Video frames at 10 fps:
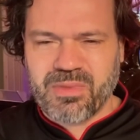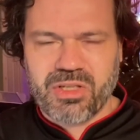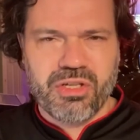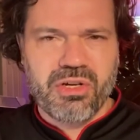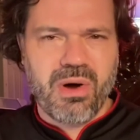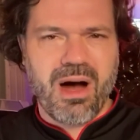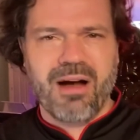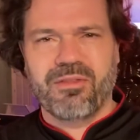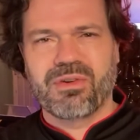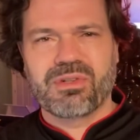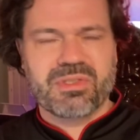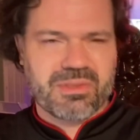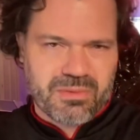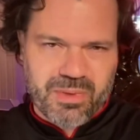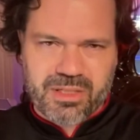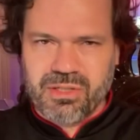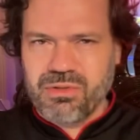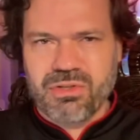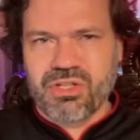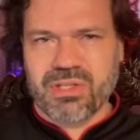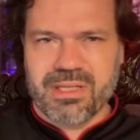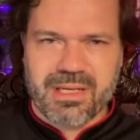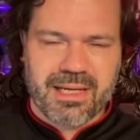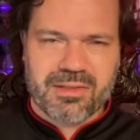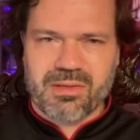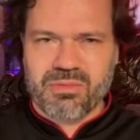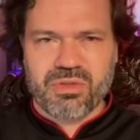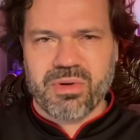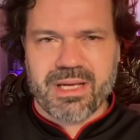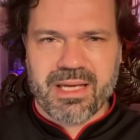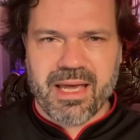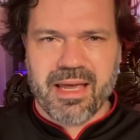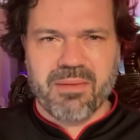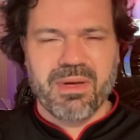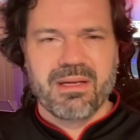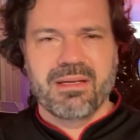Q offers what Q usually does, some sort of game